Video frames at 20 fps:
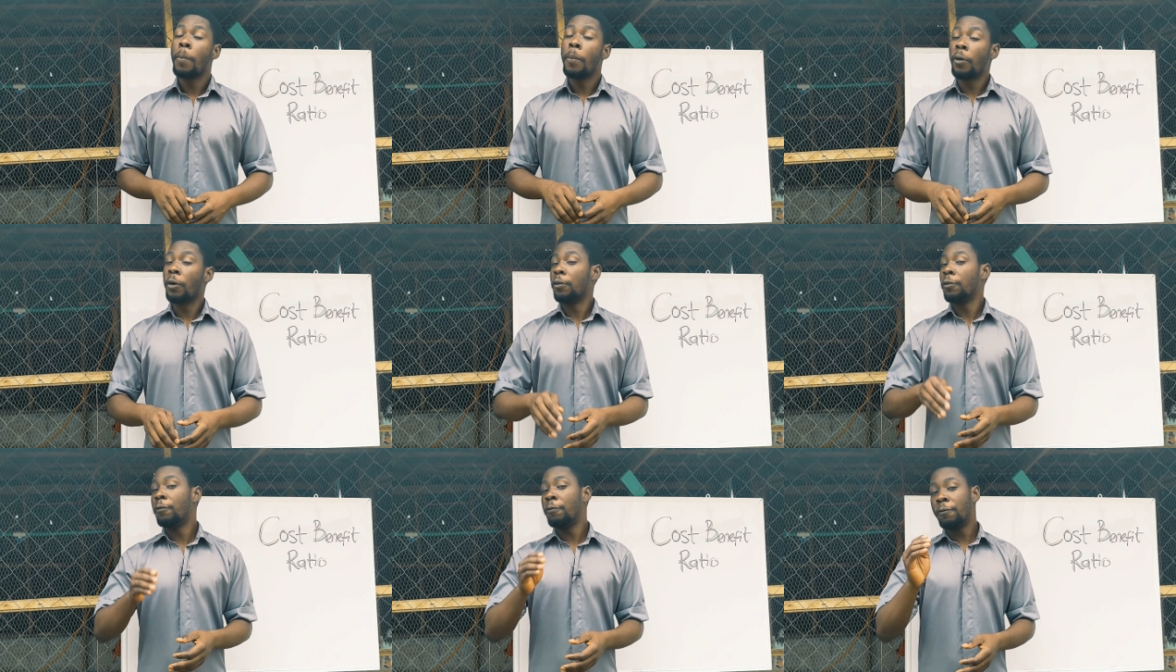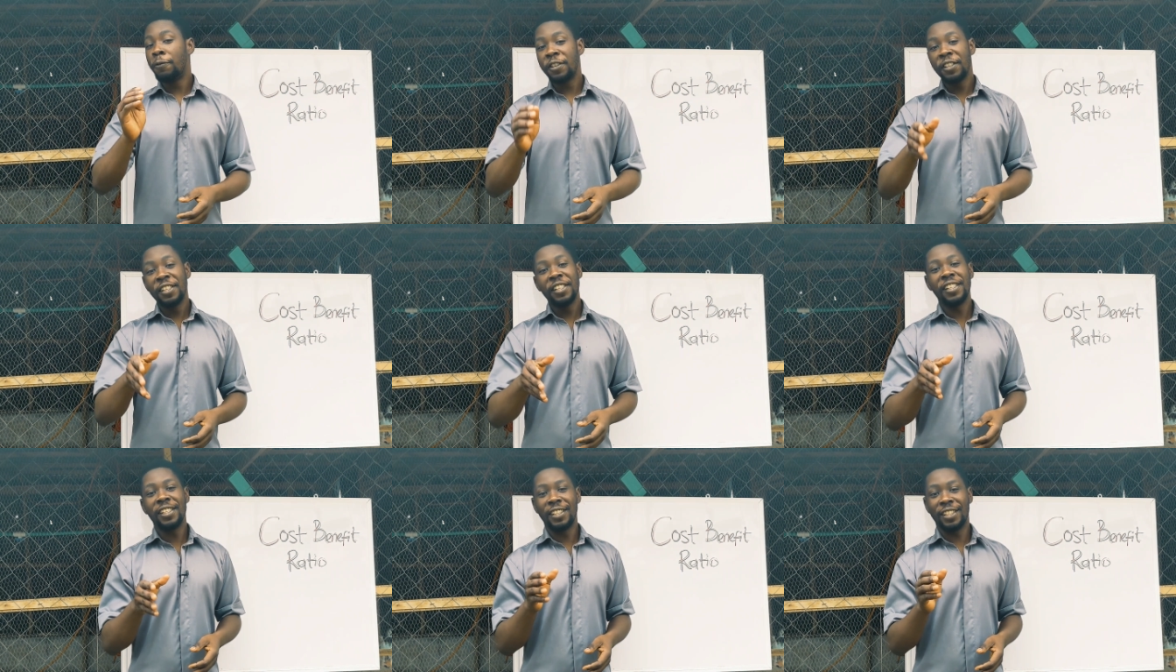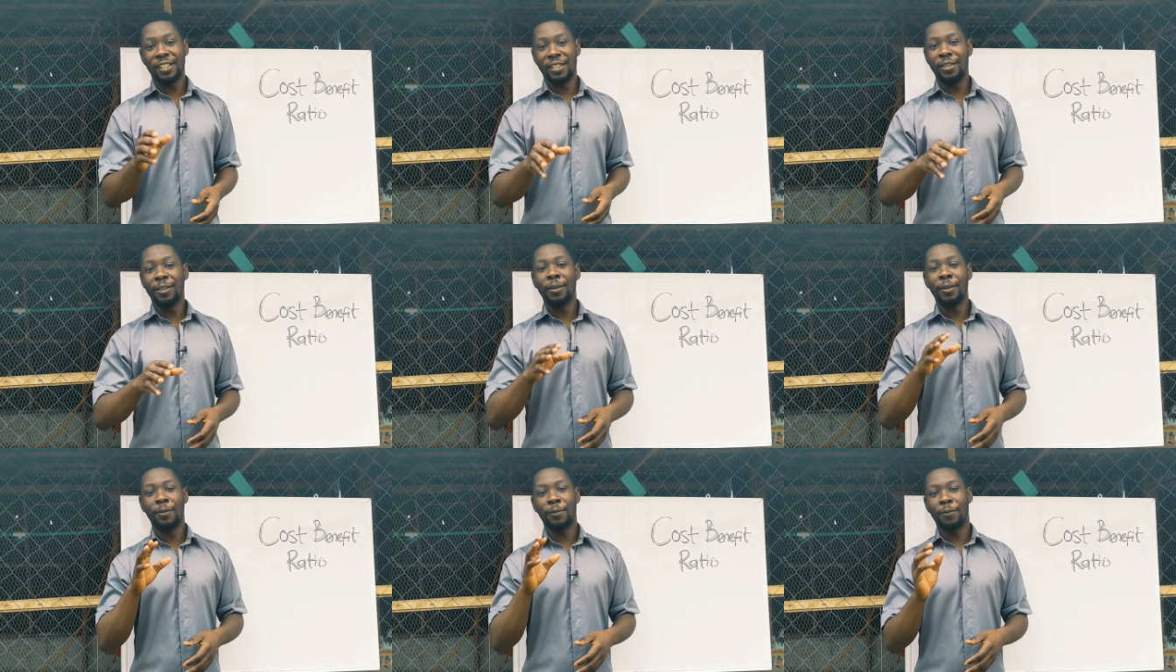But feed
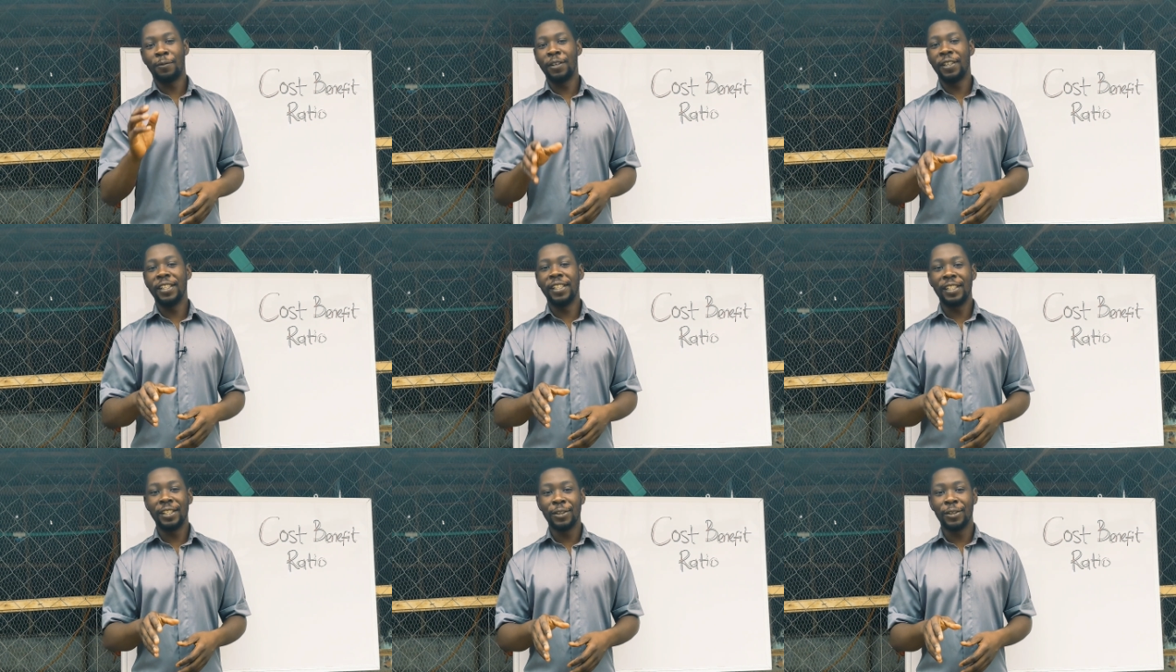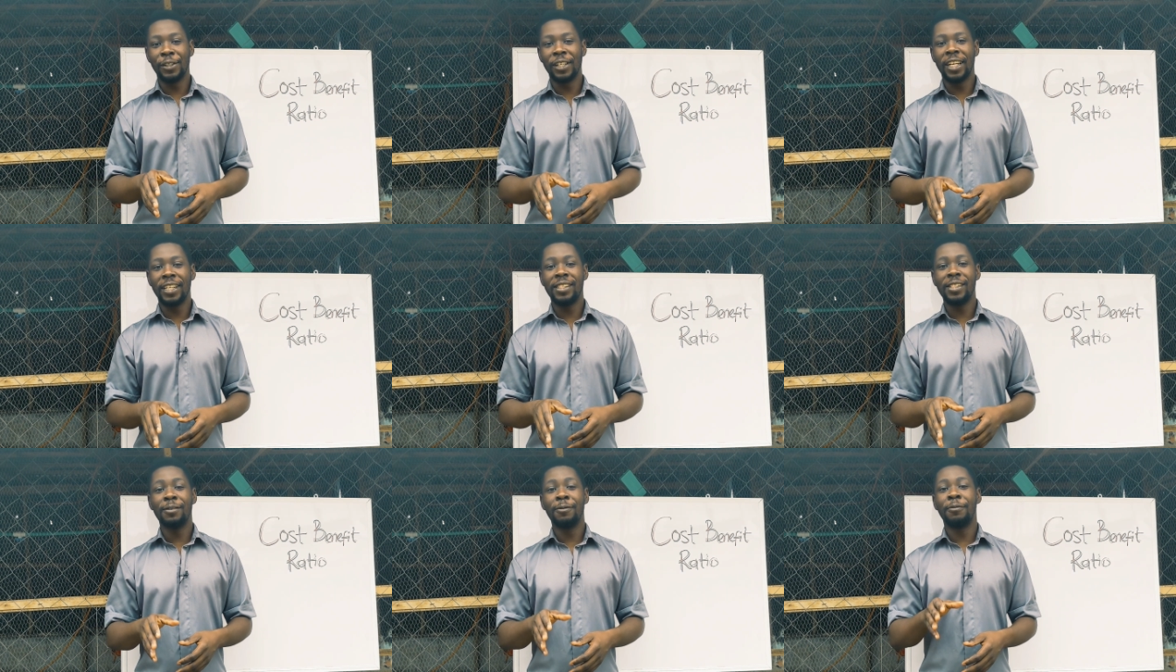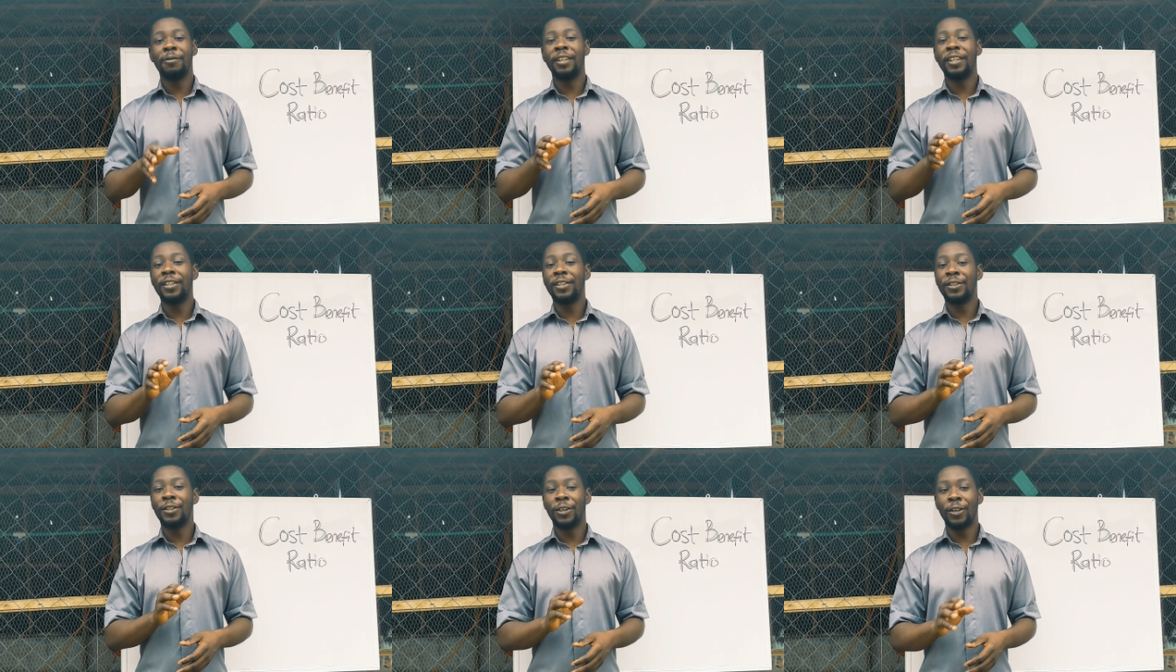is not feed. No, that's a
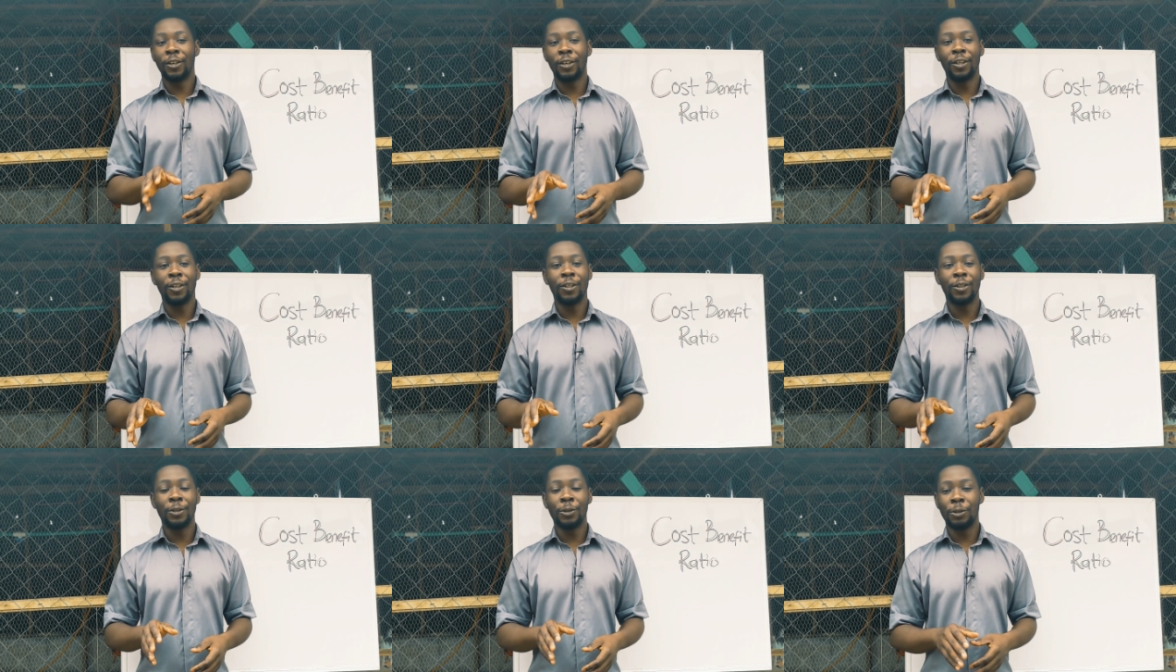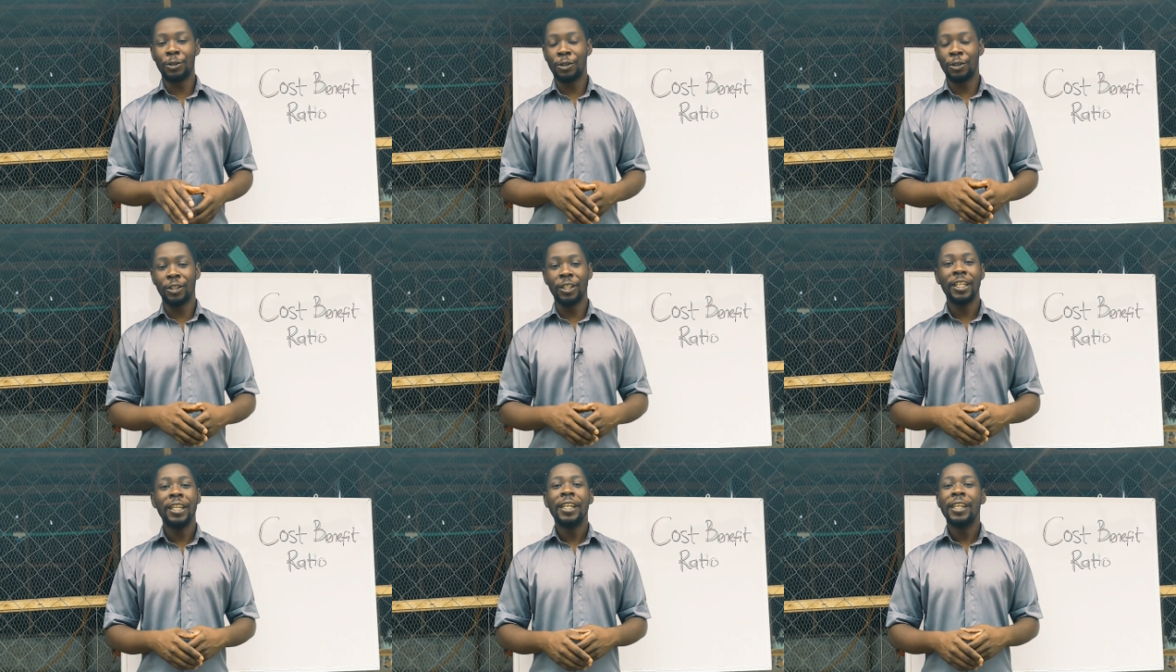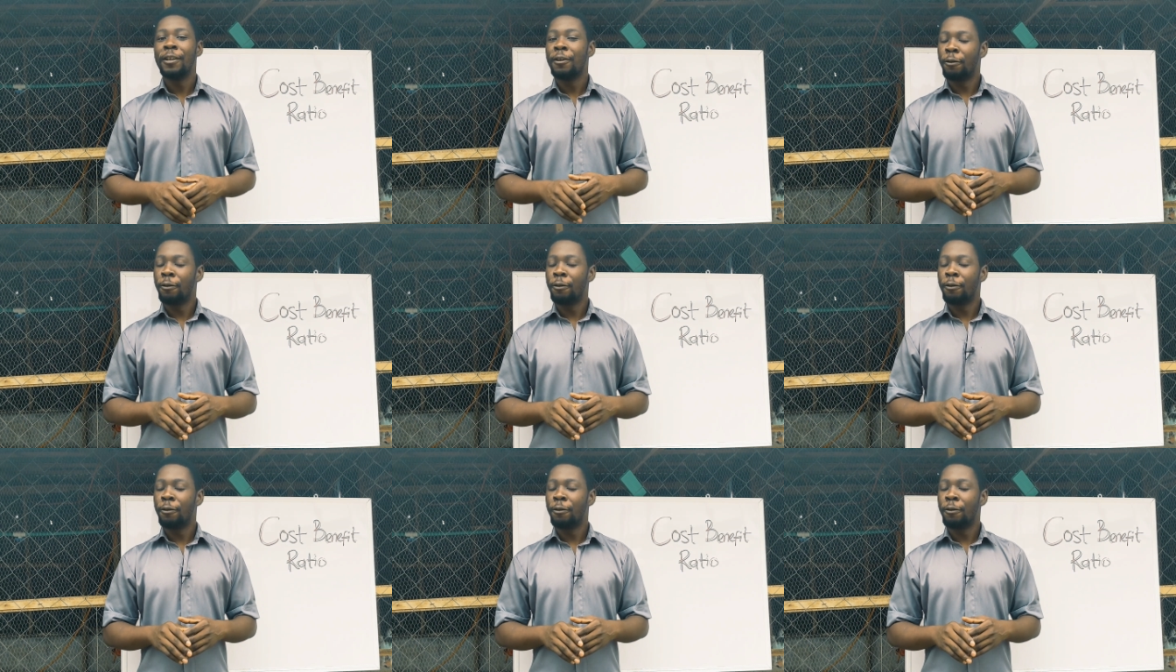very wrong notion.